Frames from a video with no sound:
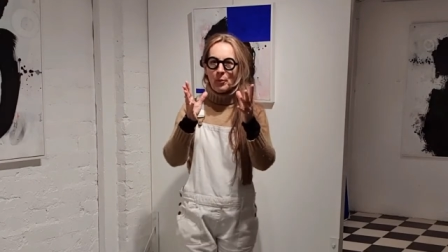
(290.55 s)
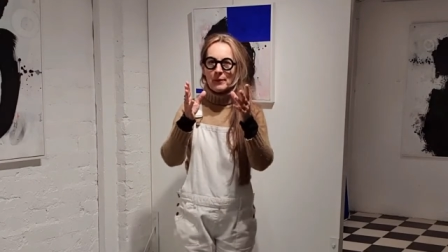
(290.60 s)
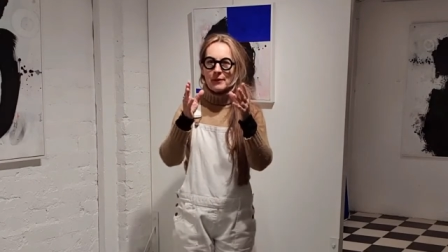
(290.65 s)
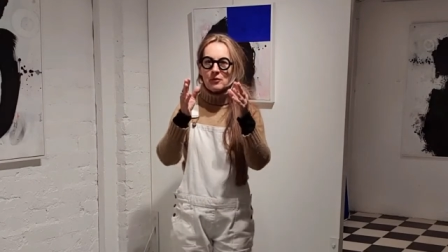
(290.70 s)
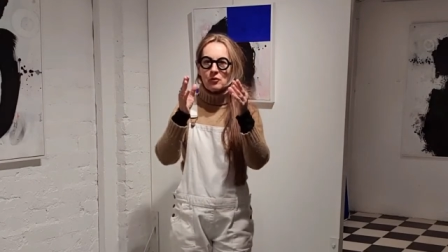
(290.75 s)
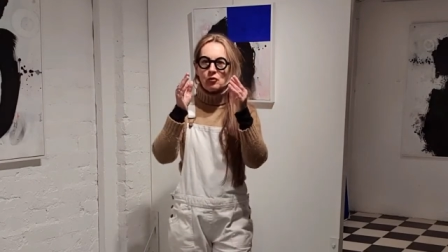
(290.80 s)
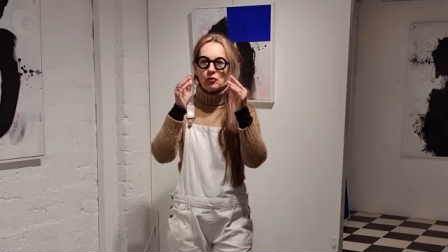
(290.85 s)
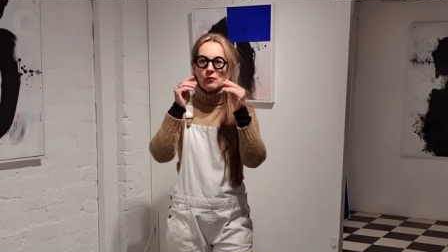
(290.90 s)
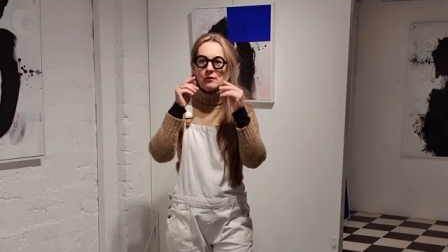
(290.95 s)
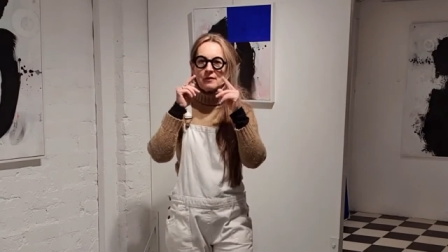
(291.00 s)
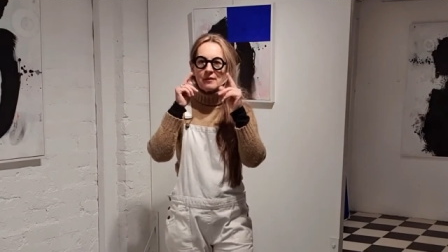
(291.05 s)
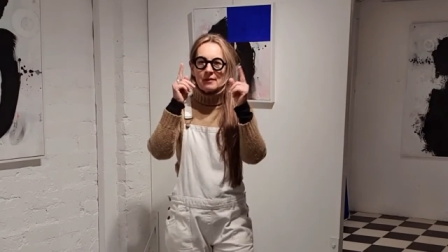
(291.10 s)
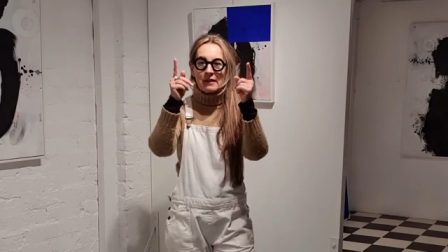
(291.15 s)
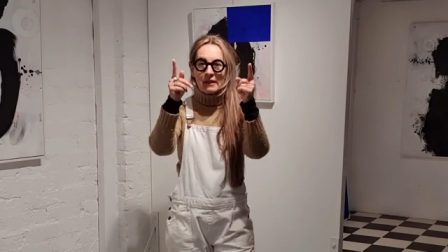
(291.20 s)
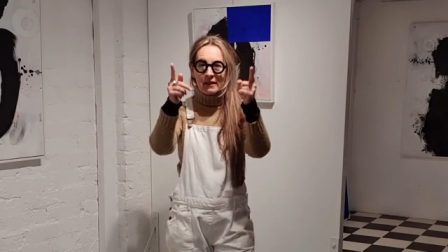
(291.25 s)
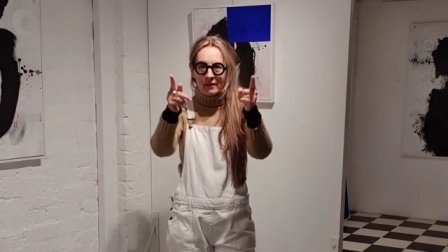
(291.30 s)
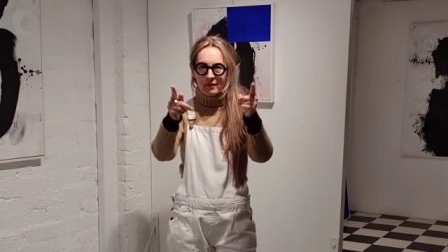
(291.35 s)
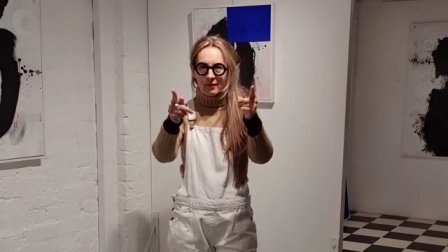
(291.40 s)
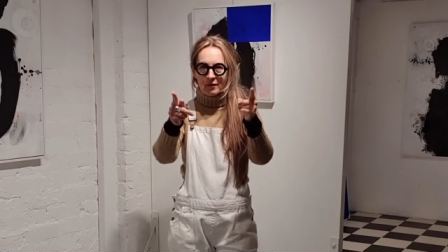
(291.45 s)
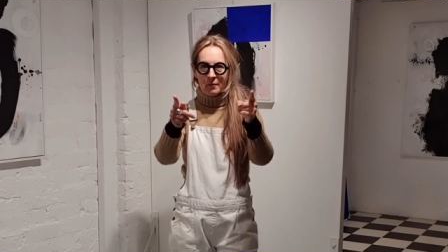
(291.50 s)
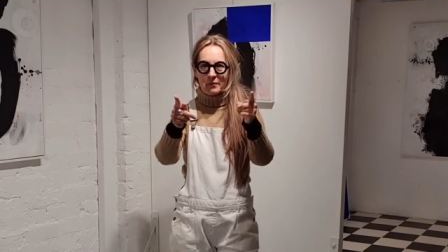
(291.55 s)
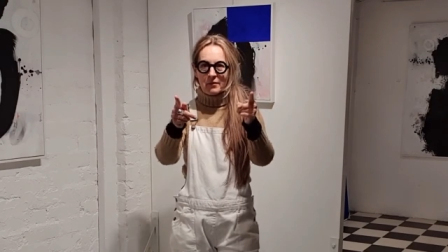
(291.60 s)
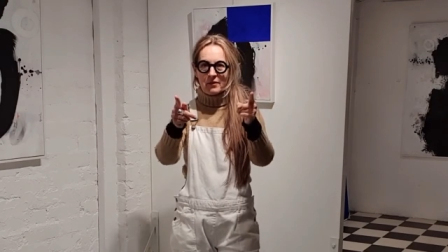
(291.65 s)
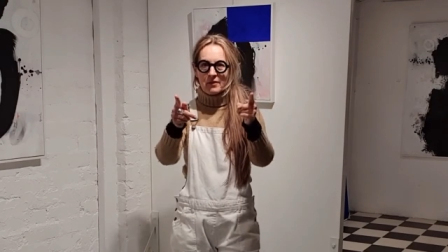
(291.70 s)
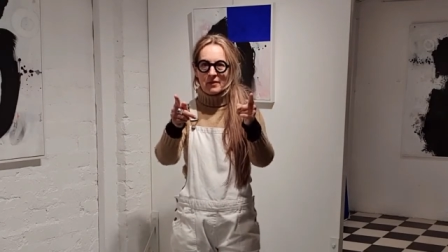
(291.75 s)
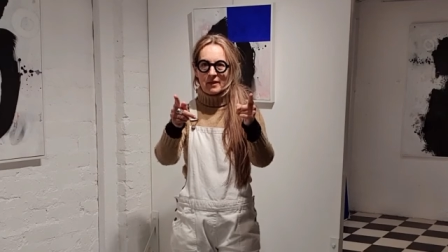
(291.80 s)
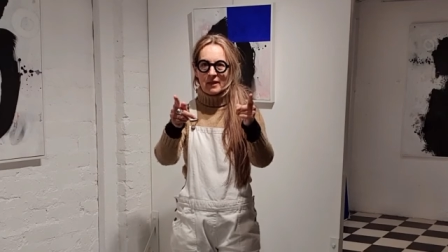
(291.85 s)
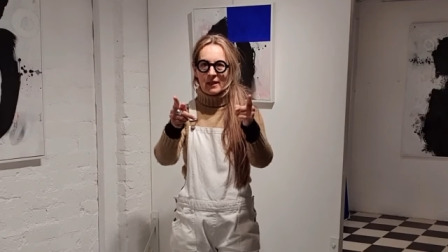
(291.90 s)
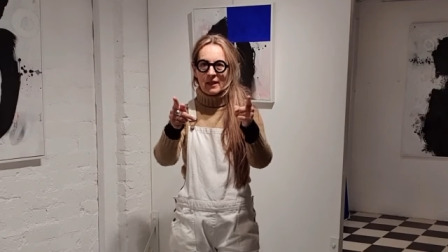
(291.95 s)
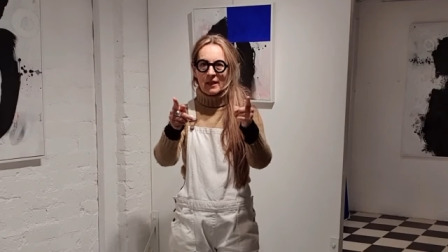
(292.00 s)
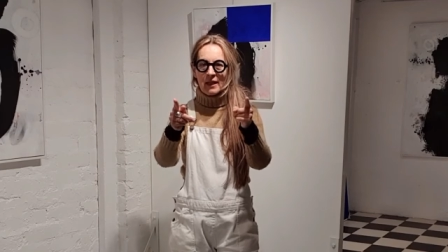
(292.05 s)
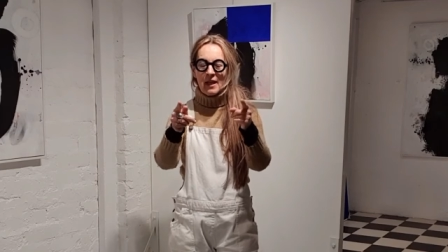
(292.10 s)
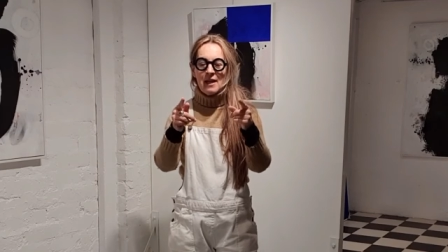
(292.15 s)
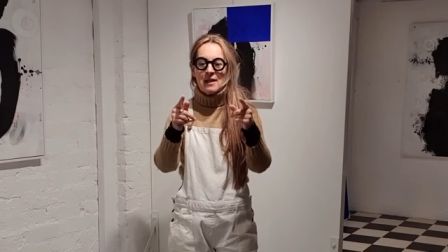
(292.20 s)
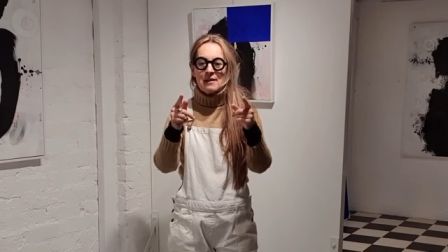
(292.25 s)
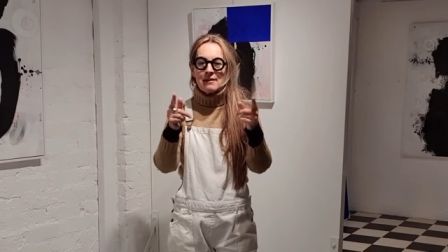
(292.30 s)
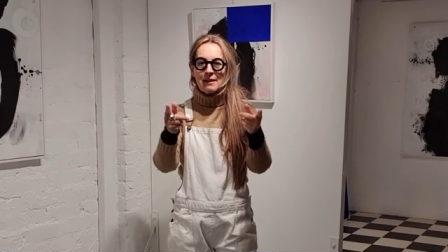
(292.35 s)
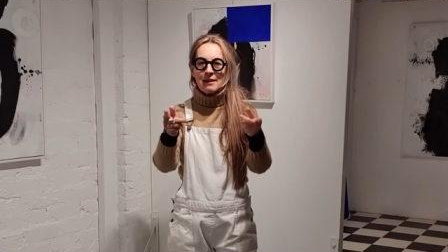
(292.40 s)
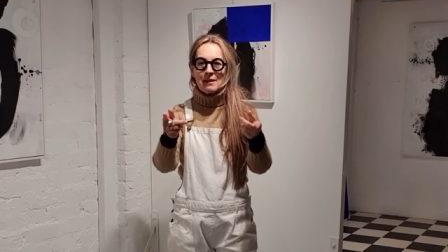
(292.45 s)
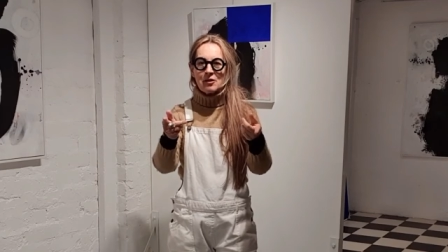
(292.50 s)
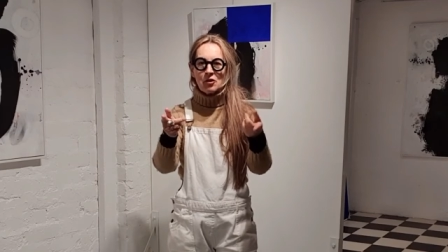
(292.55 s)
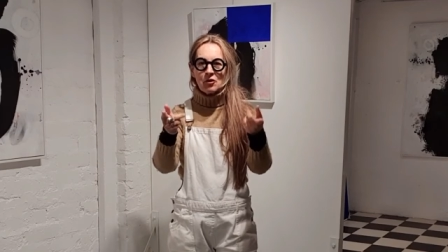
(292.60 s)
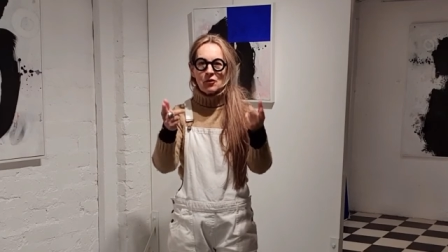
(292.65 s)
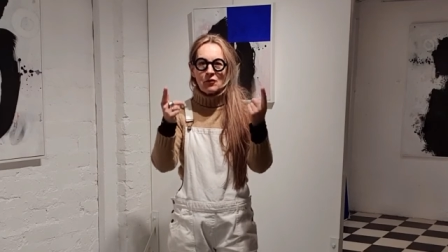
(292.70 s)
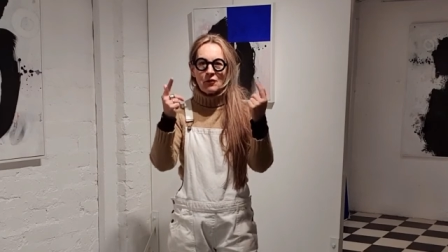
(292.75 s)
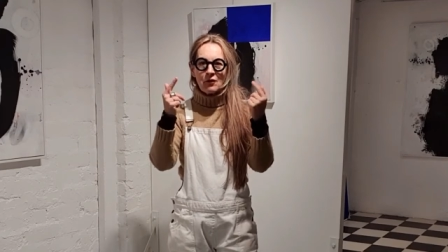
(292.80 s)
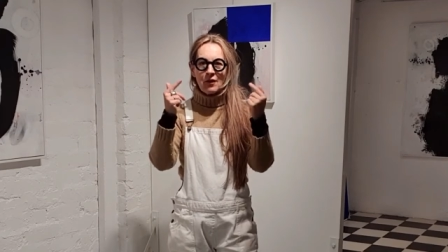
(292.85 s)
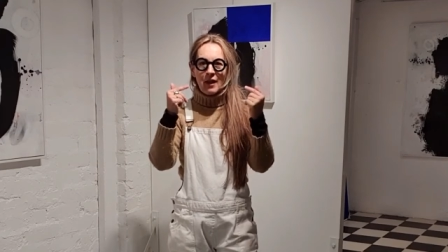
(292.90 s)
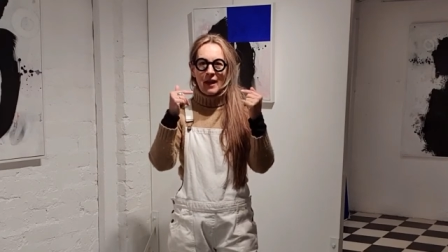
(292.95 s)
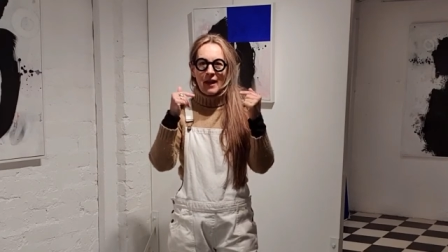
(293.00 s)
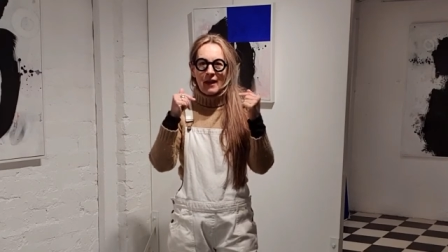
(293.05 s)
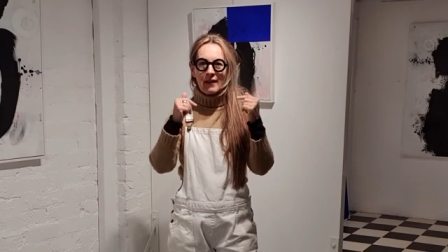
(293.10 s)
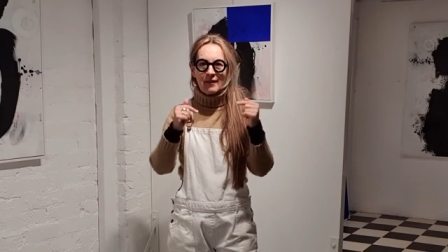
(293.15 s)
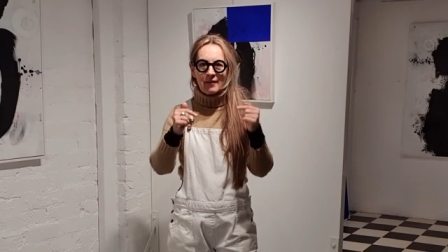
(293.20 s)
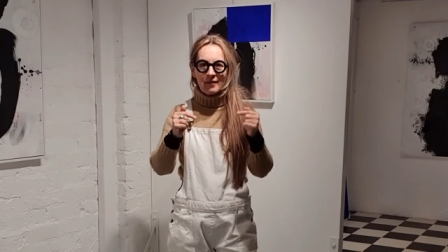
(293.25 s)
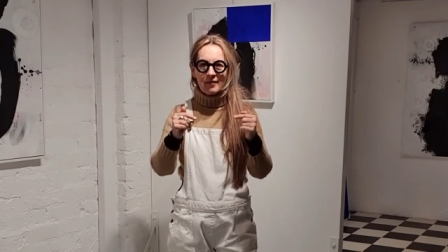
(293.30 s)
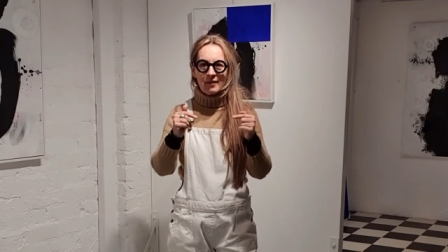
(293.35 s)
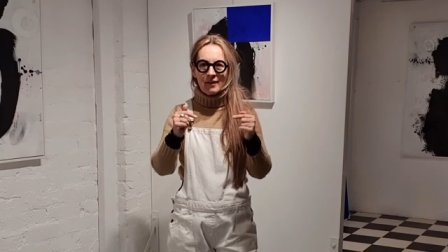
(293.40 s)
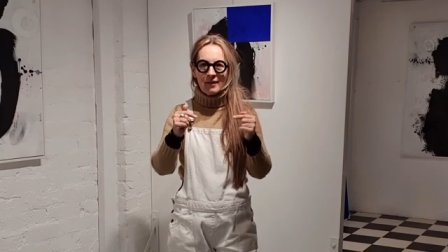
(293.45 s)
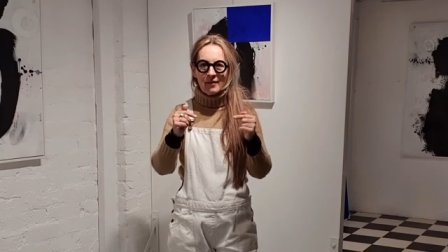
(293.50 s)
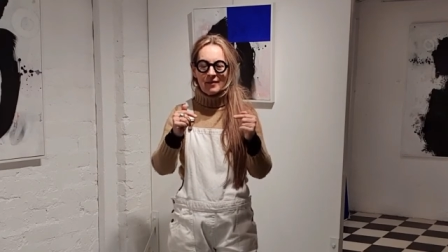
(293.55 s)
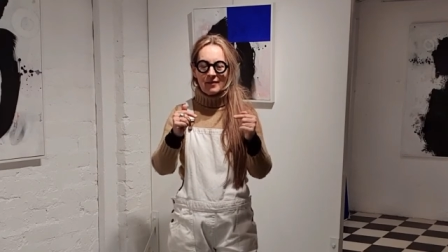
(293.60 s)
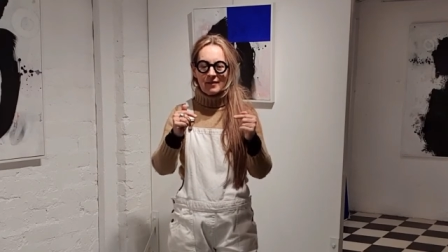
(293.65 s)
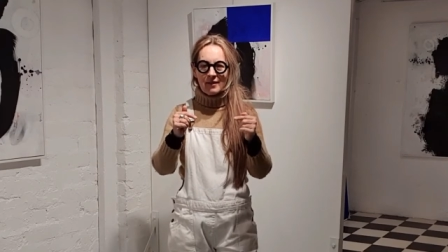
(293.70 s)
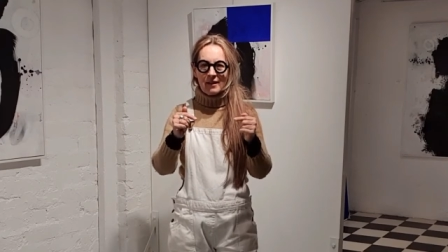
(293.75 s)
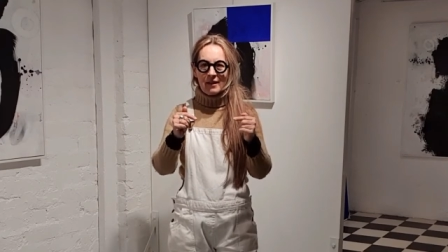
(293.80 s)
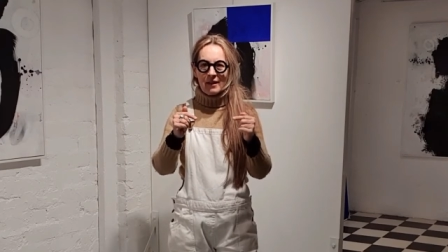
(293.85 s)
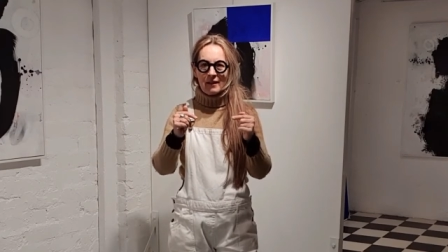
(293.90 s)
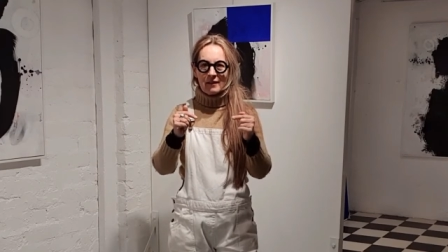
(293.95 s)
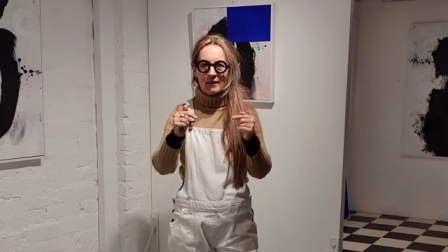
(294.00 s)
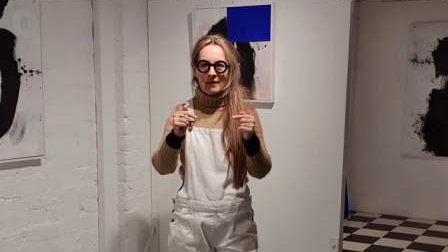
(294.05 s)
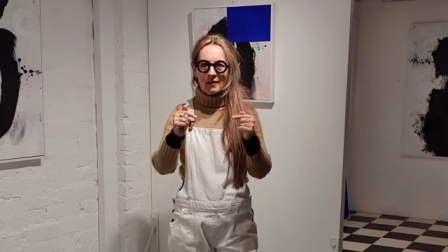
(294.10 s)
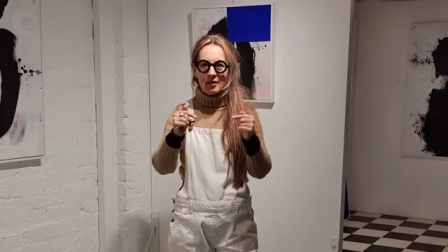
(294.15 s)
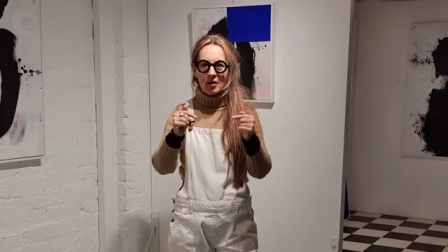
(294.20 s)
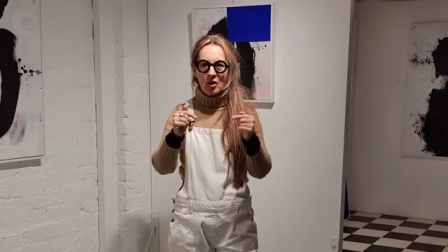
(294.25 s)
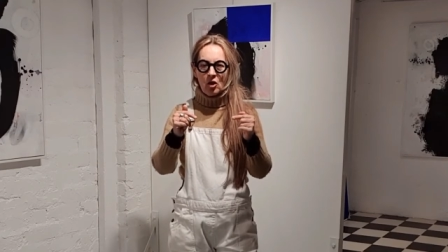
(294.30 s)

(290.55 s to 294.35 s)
is to see something that doesn't exist yet.